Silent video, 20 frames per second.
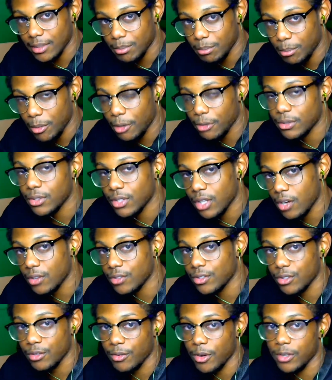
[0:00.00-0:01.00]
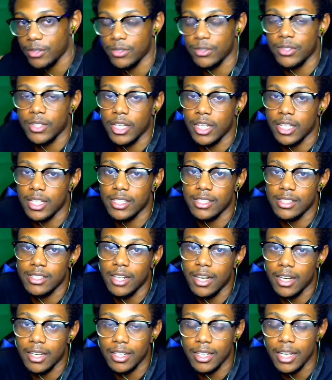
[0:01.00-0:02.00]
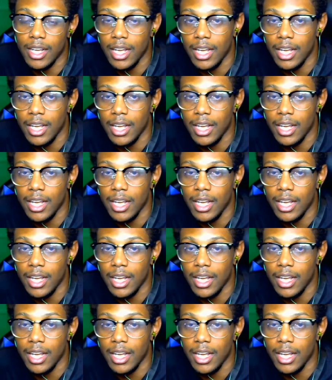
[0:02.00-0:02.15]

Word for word: most controversial thing he's done.